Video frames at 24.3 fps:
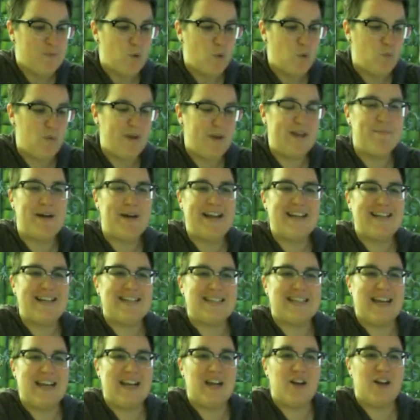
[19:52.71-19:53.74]
We might
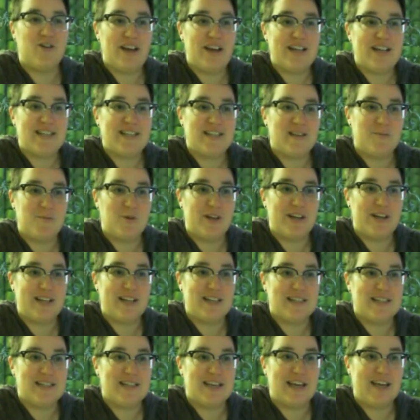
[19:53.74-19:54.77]
denigrate someone
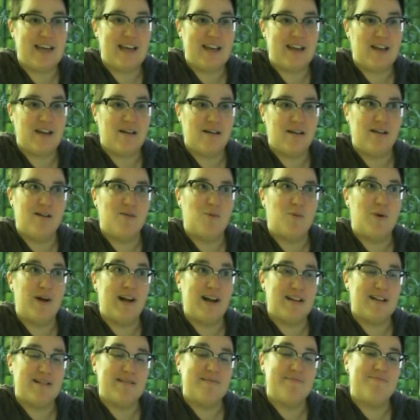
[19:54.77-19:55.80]
and say, oh,
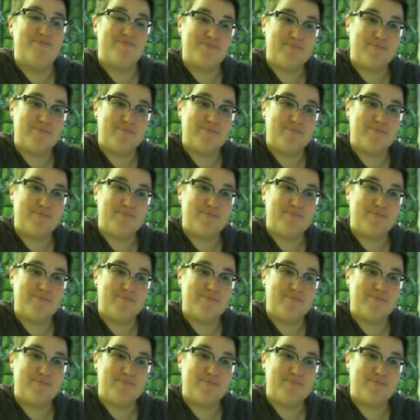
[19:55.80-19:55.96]
well,